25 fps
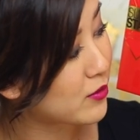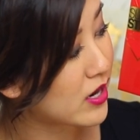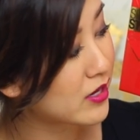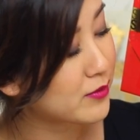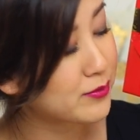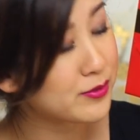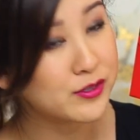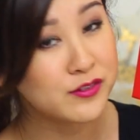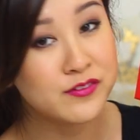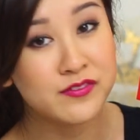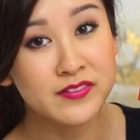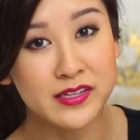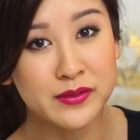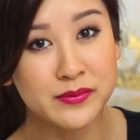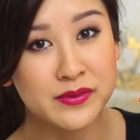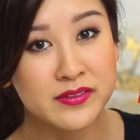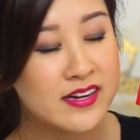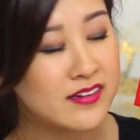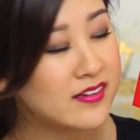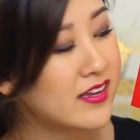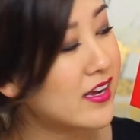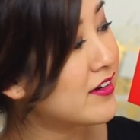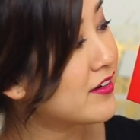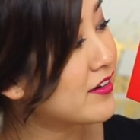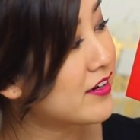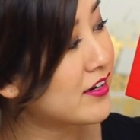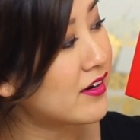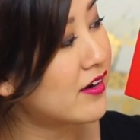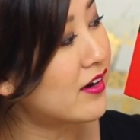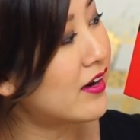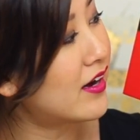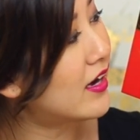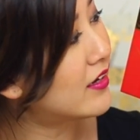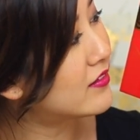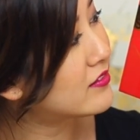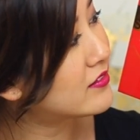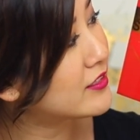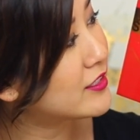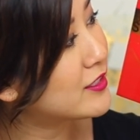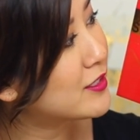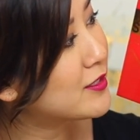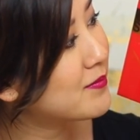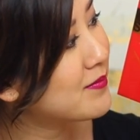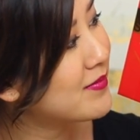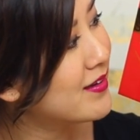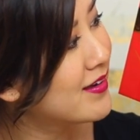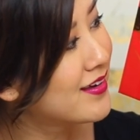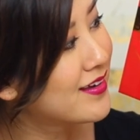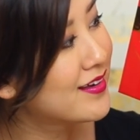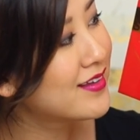Waterproof Liquid Eyeliner,
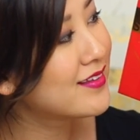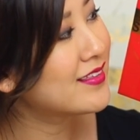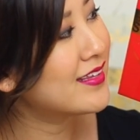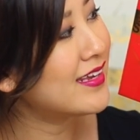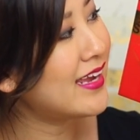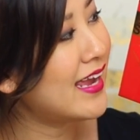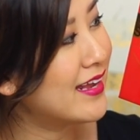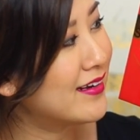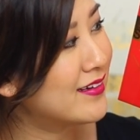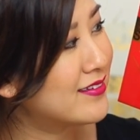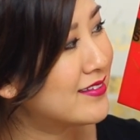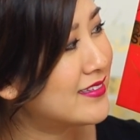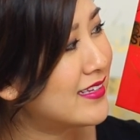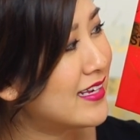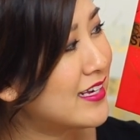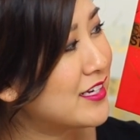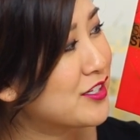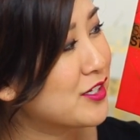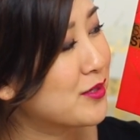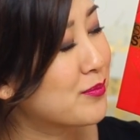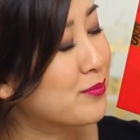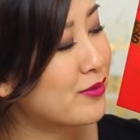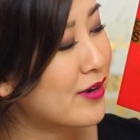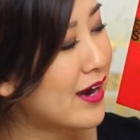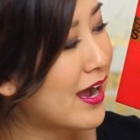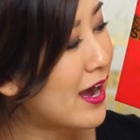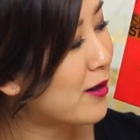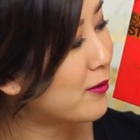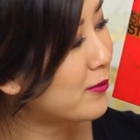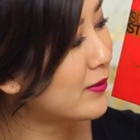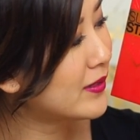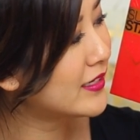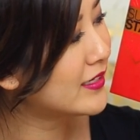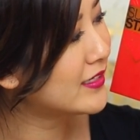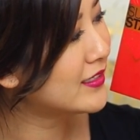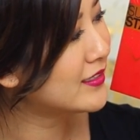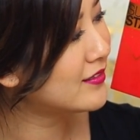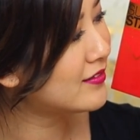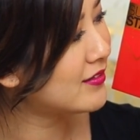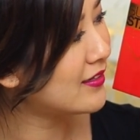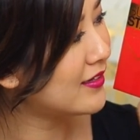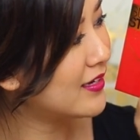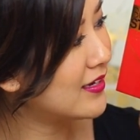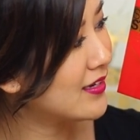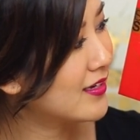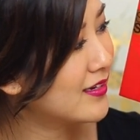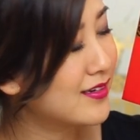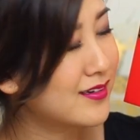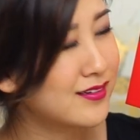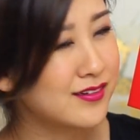awesome. The Anastasia Brow Wiz,
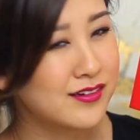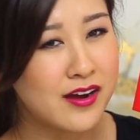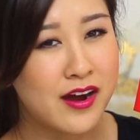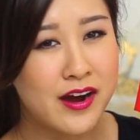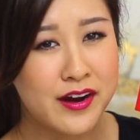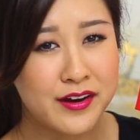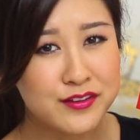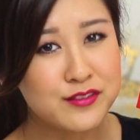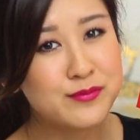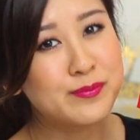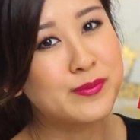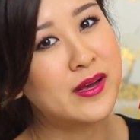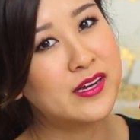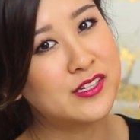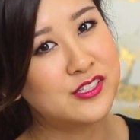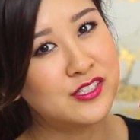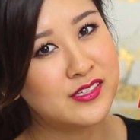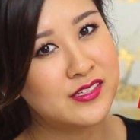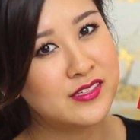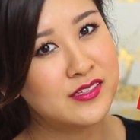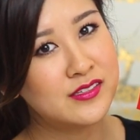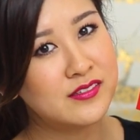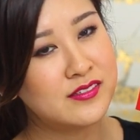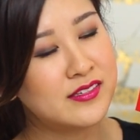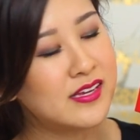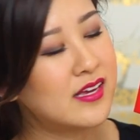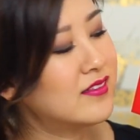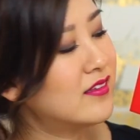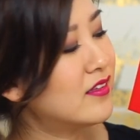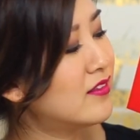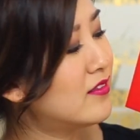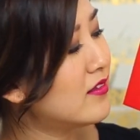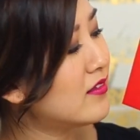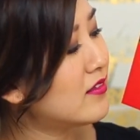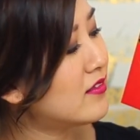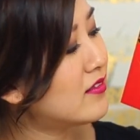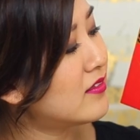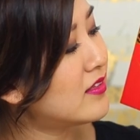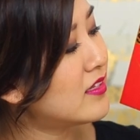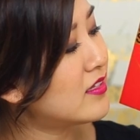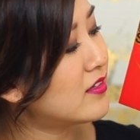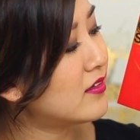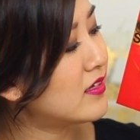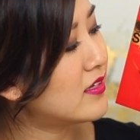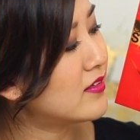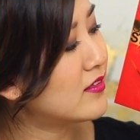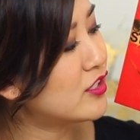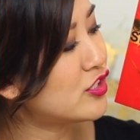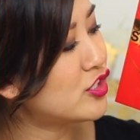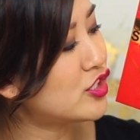NARS Blushes, yeah this is
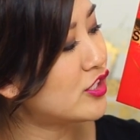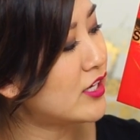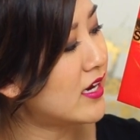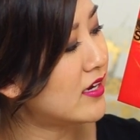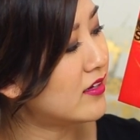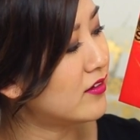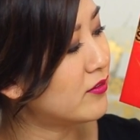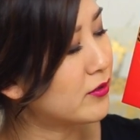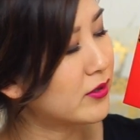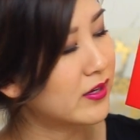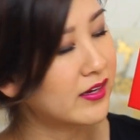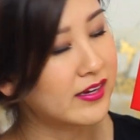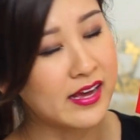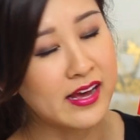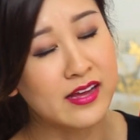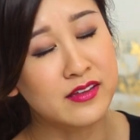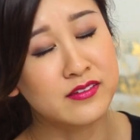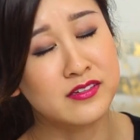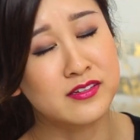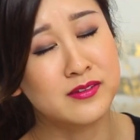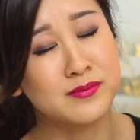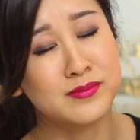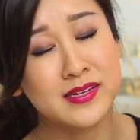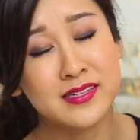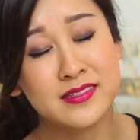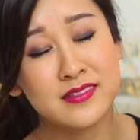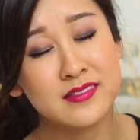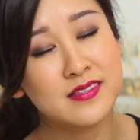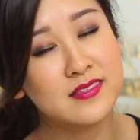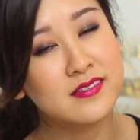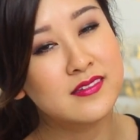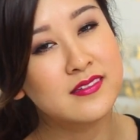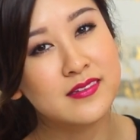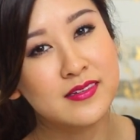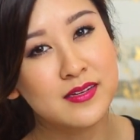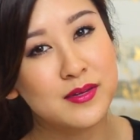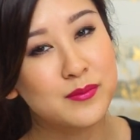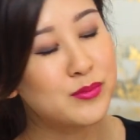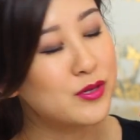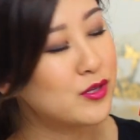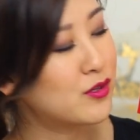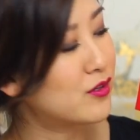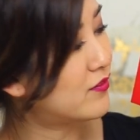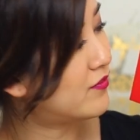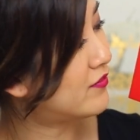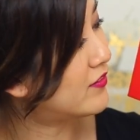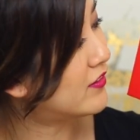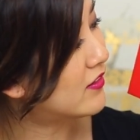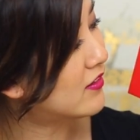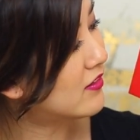the, in the shade Orgasm, it's
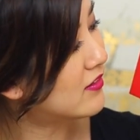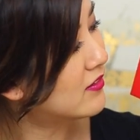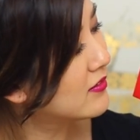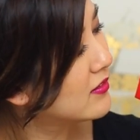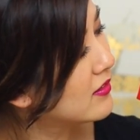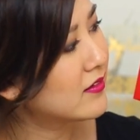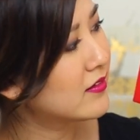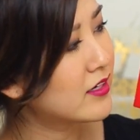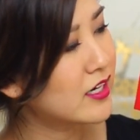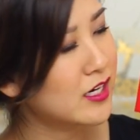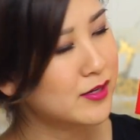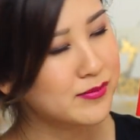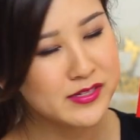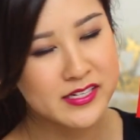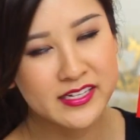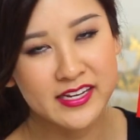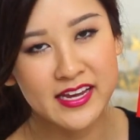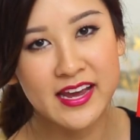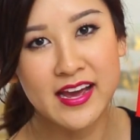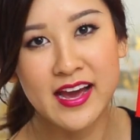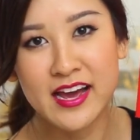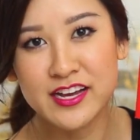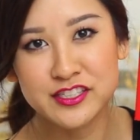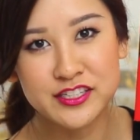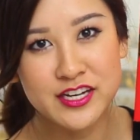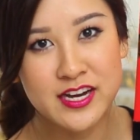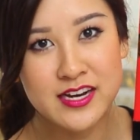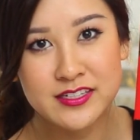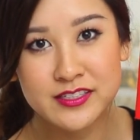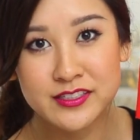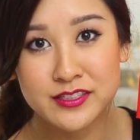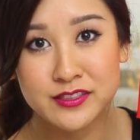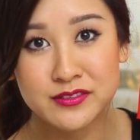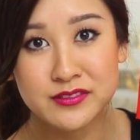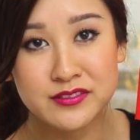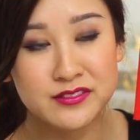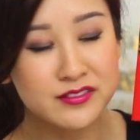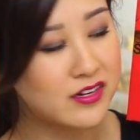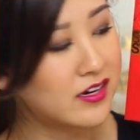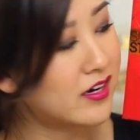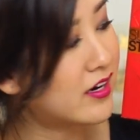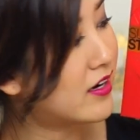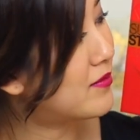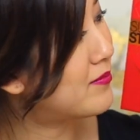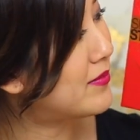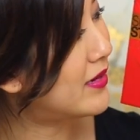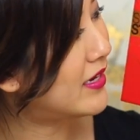beautiful. Urban Decay eyeshadows are